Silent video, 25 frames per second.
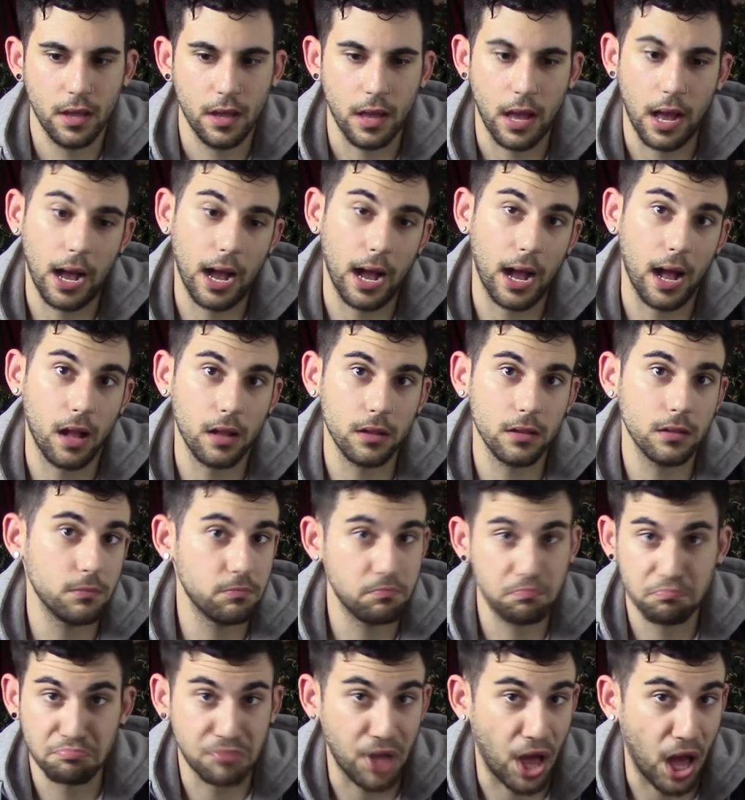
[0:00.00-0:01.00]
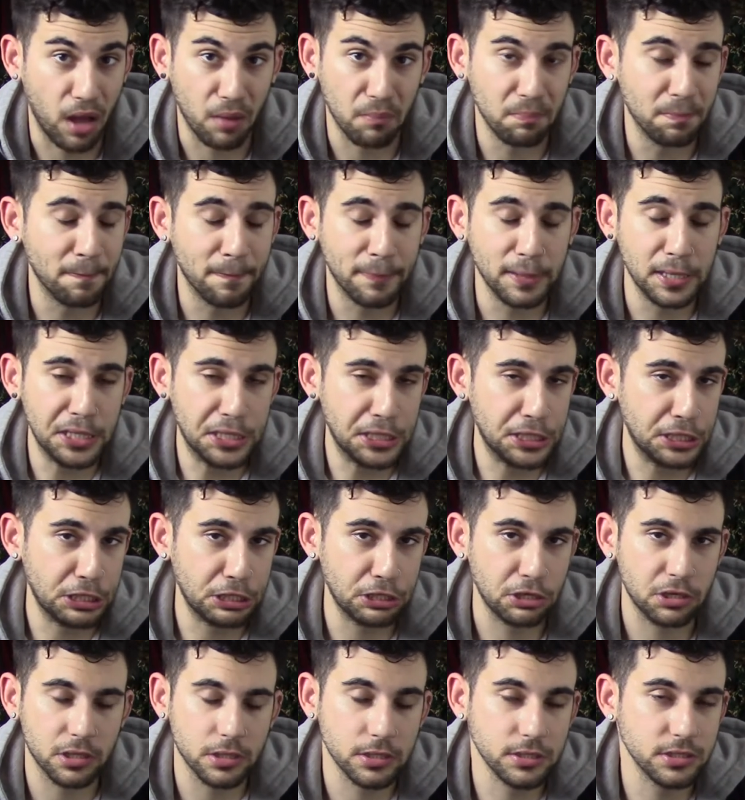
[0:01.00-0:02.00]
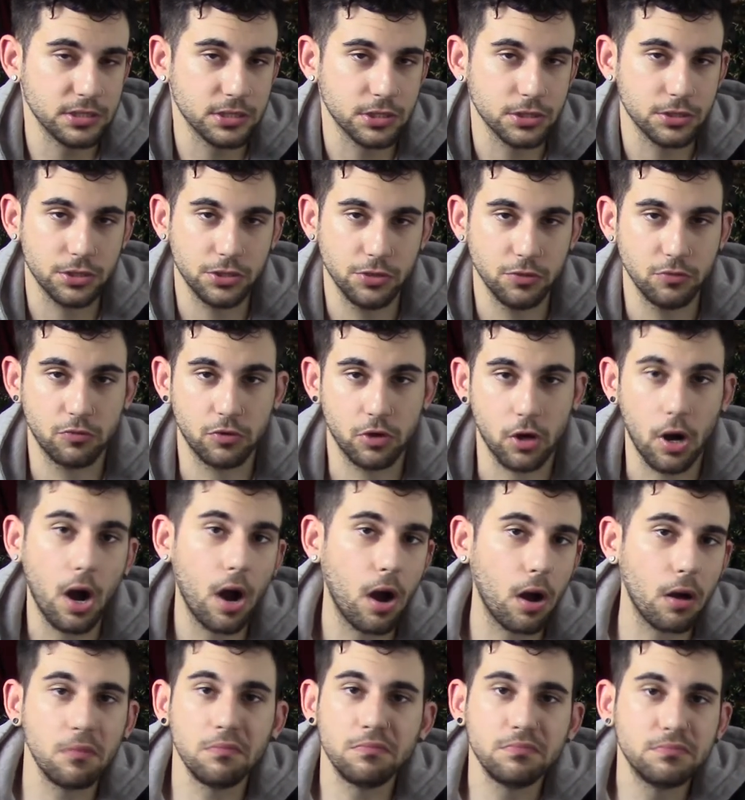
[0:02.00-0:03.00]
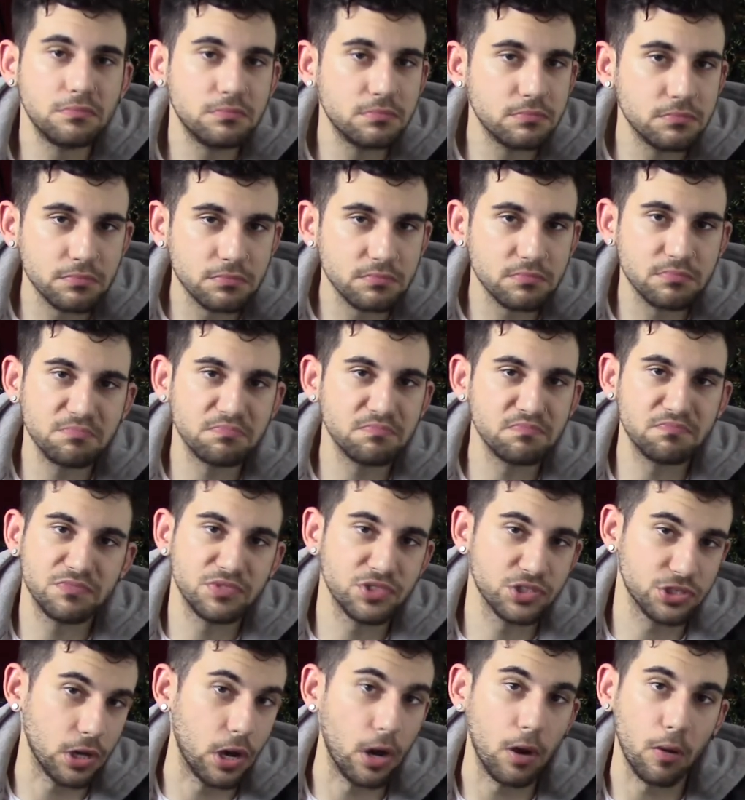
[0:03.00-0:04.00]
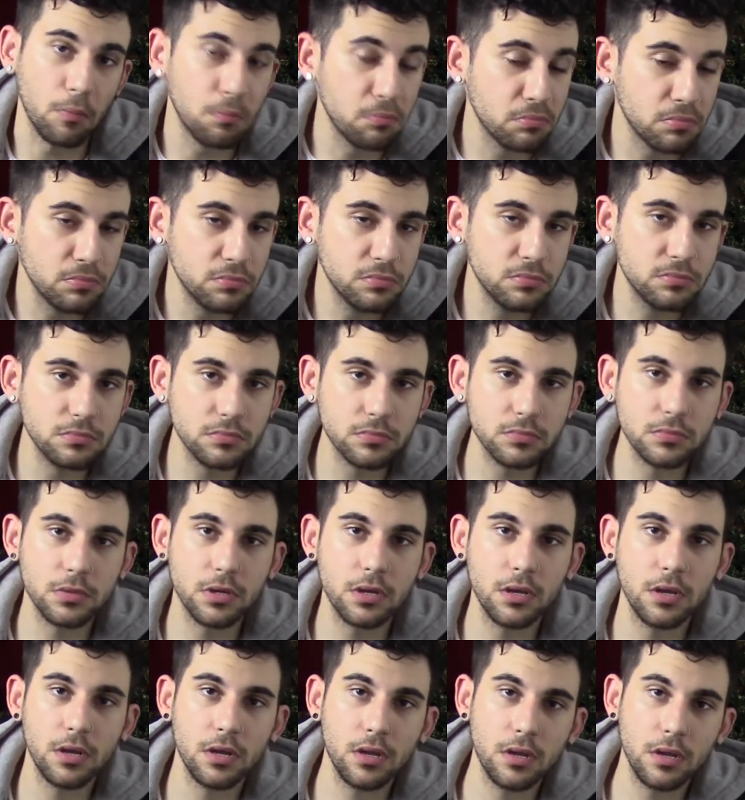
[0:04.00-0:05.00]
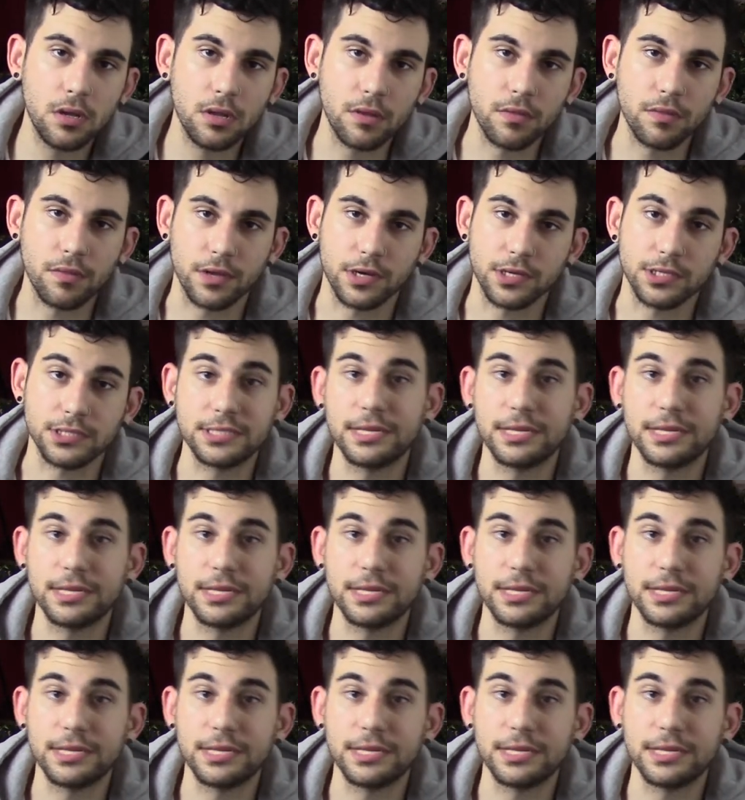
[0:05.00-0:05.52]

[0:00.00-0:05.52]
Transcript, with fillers: I'll be here until you call. So, you know, here's